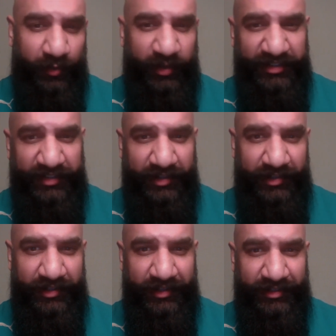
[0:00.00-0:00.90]
recent
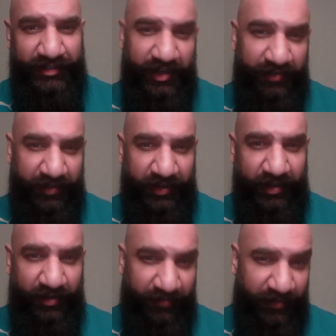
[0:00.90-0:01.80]
Saif Ali
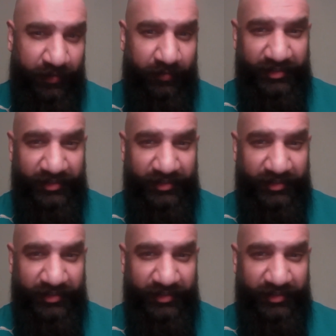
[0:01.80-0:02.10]
Khan film